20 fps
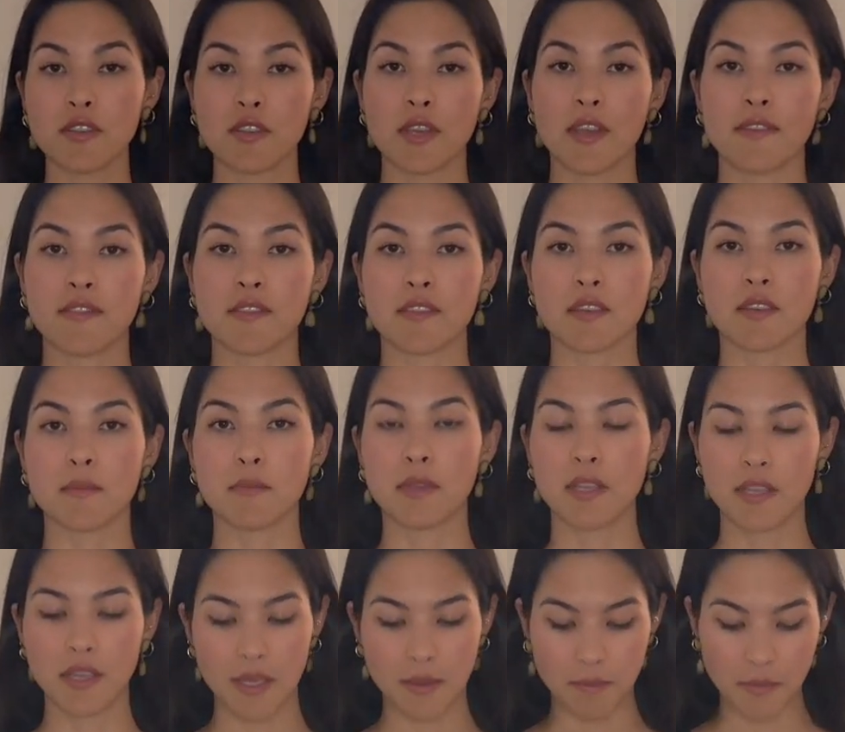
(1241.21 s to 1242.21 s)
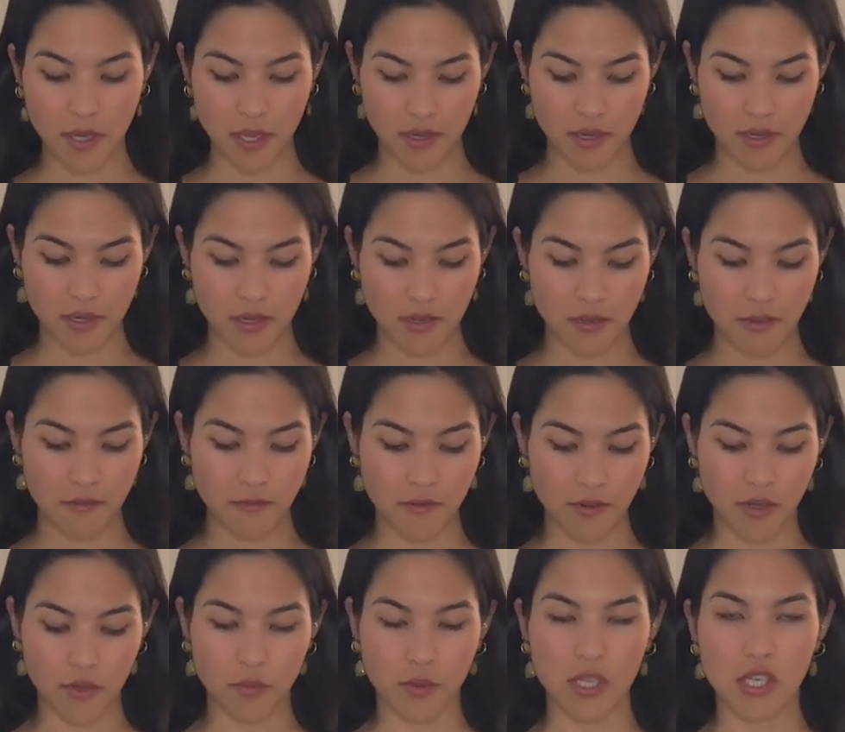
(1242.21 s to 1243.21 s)
You have to completely button it in the
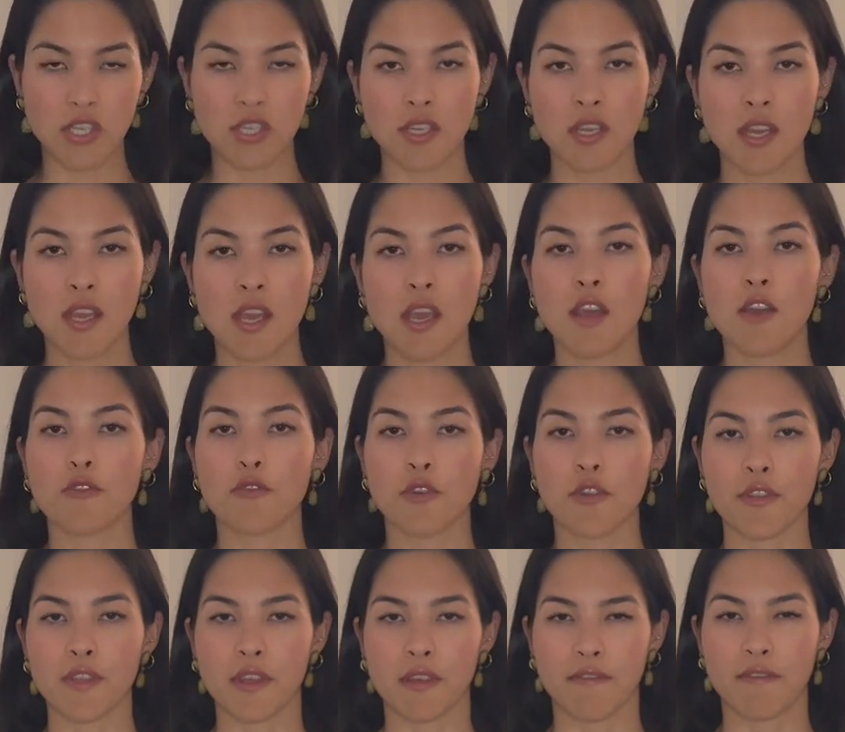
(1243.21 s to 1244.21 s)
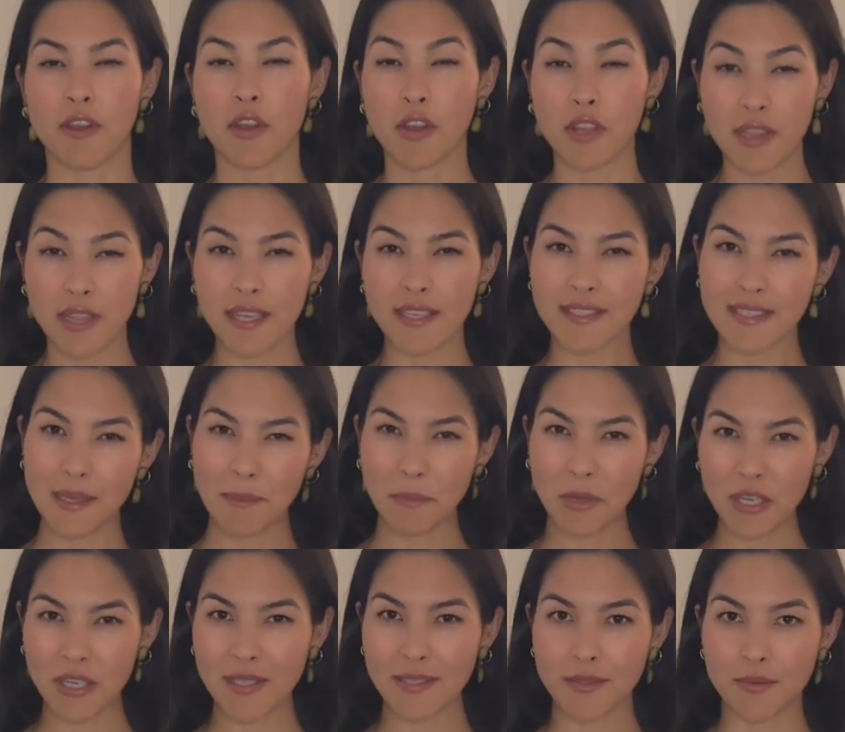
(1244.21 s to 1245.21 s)
front, which for the very lazy
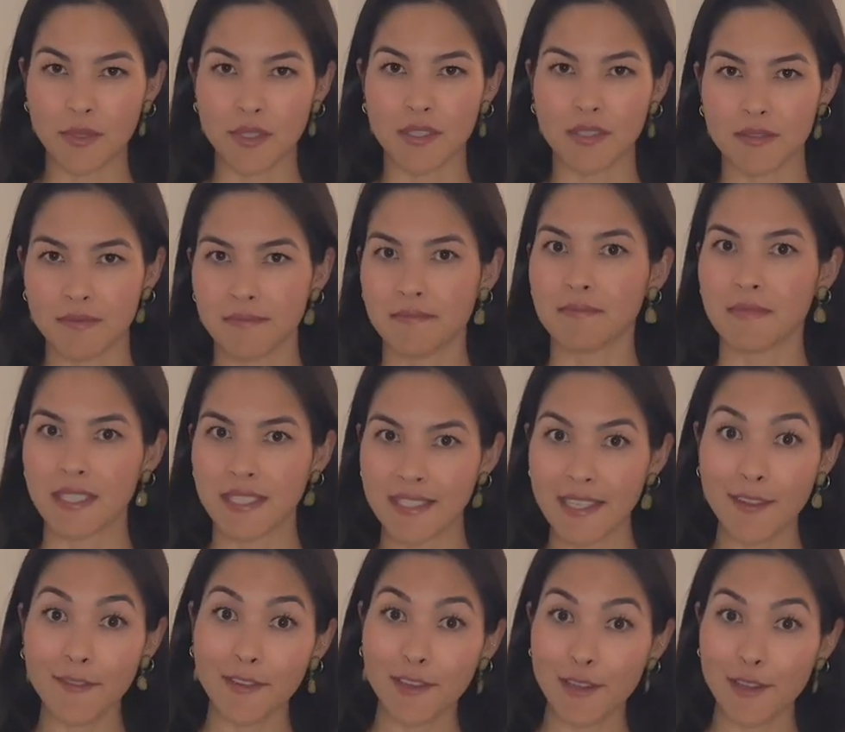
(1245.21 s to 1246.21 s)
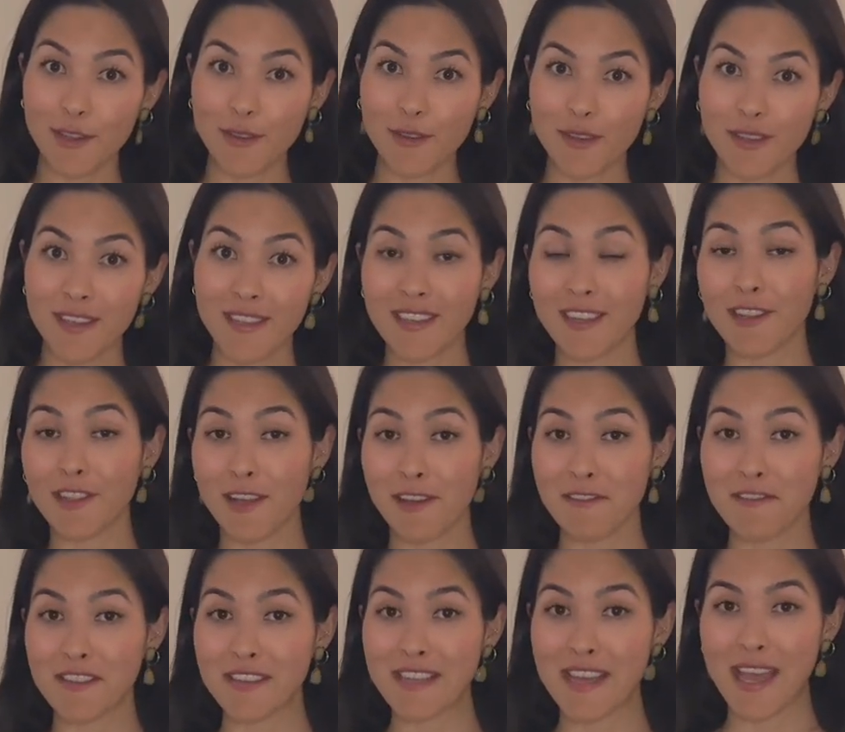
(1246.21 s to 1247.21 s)
among us, which myself included a lot of
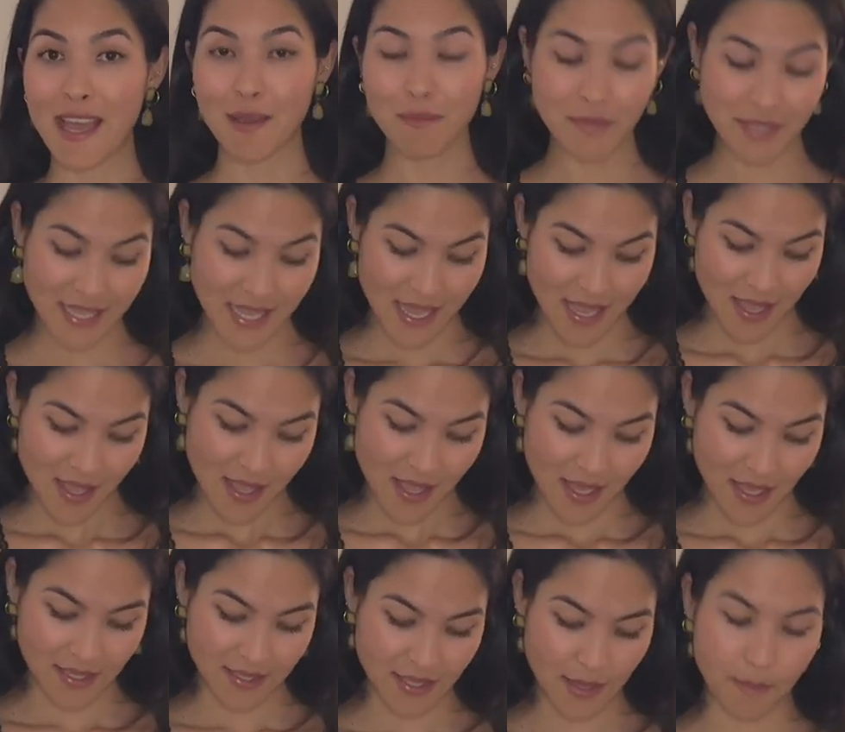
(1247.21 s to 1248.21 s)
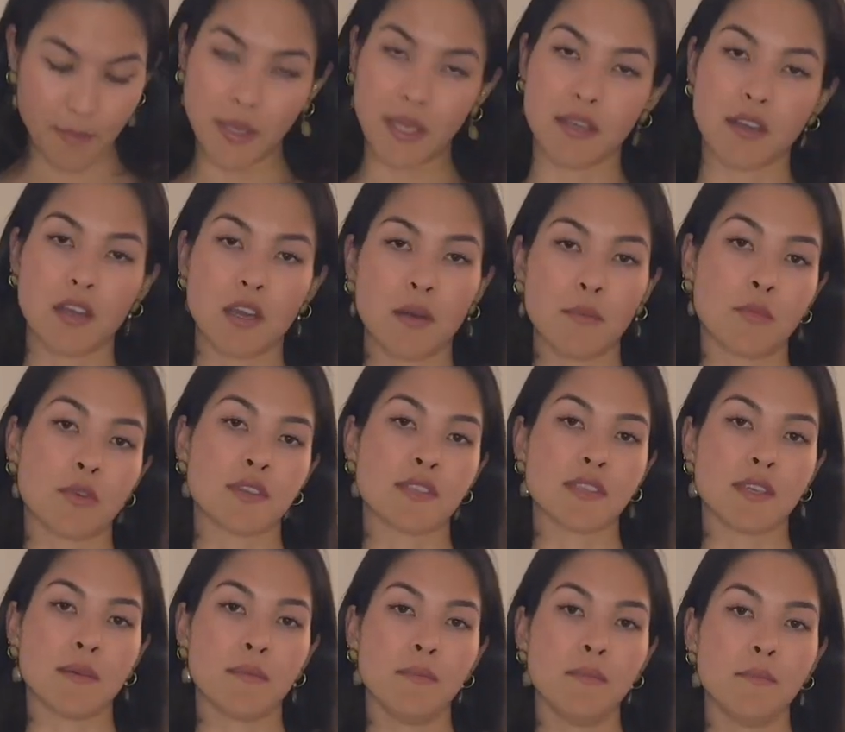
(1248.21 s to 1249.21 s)
the times, is a bit
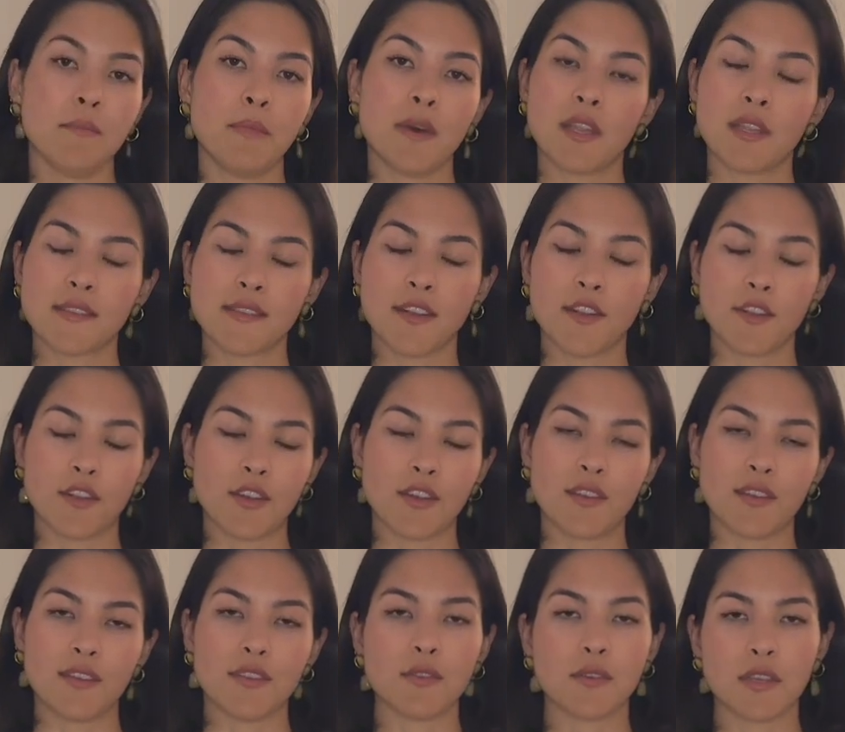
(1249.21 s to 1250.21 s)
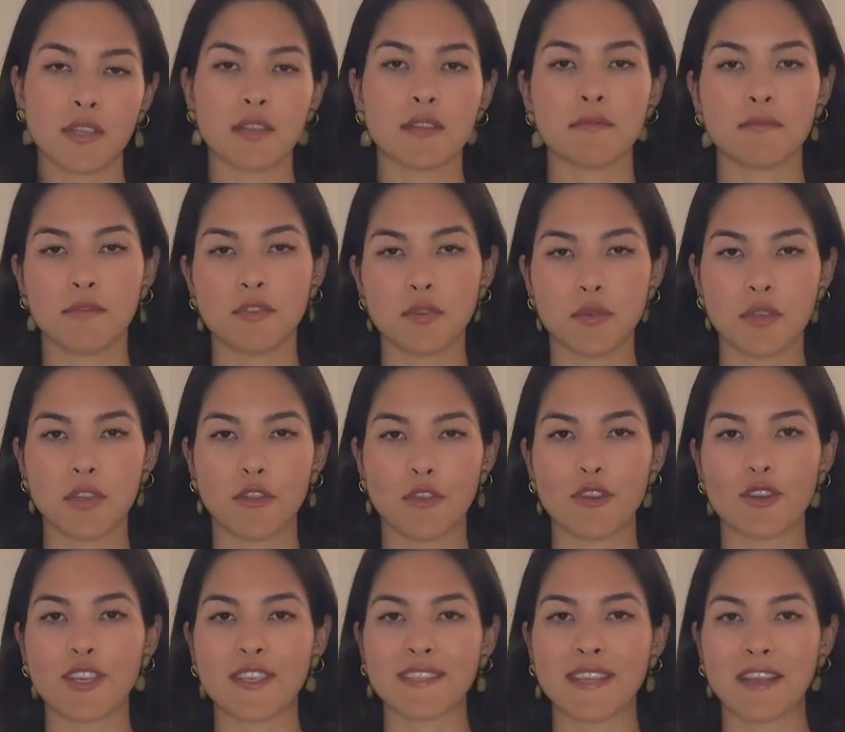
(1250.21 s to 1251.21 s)
cumbersome, but it's all good. You can do it in
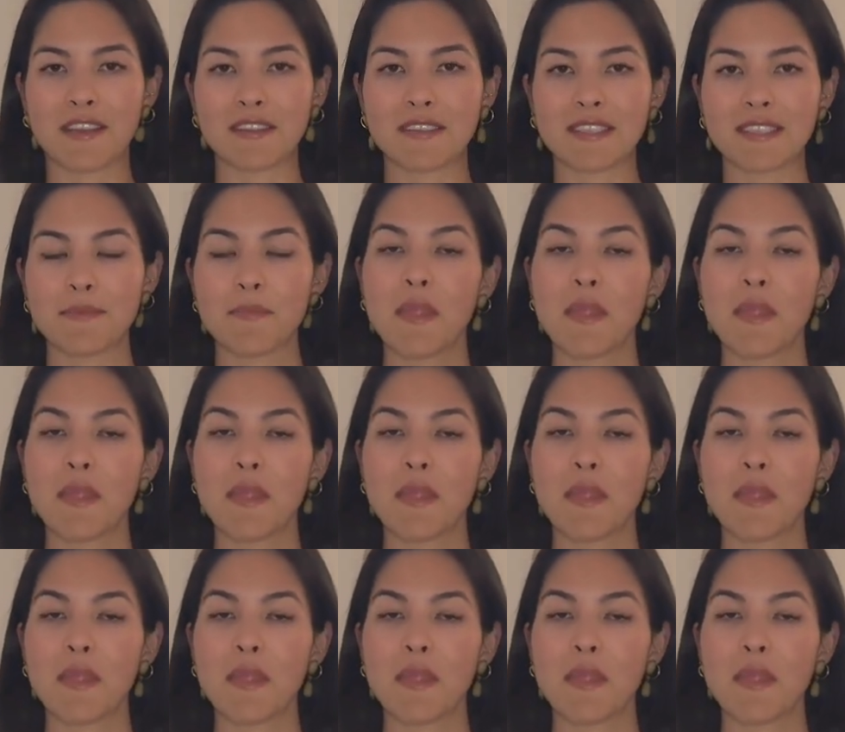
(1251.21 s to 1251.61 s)
30 seconds.